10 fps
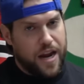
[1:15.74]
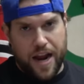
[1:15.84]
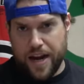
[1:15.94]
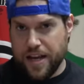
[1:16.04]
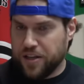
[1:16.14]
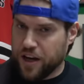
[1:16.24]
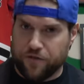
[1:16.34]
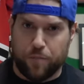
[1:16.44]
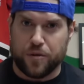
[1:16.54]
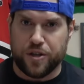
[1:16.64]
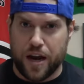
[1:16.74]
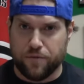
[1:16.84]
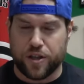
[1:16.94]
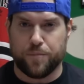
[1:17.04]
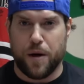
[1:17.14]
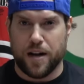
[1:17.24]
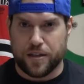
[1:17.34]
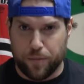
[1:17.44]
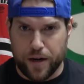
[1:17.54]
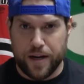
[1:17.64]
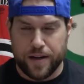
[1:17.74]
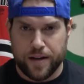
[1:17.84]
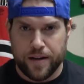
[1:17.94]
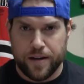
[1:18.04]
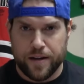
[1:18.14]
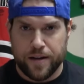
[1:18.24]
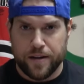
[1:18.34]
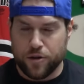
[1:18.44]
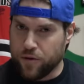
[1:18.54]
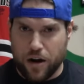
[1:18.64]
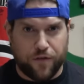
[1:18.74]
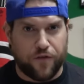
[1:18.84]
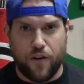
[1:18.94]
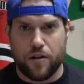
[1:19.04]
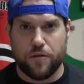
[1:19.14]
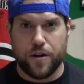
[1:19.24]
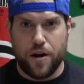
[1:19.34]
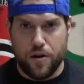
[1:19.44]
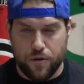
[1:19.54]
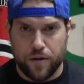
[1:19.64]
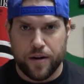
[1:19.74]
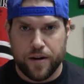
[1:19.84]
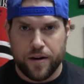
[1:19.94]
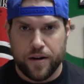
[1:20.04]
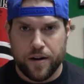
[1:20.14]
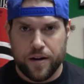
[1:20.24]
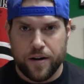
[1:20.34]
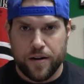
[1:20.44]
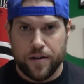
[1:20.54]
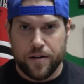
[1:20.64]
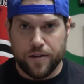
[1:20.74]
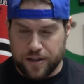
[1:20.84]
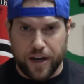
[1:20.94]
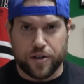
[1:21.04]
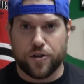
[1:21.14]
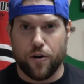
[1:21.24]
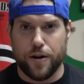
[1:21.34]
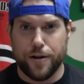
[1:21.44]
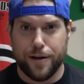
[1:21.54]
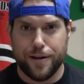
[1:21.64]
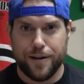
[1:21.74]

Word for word: 87% responsibly. So without further ado, let's get started.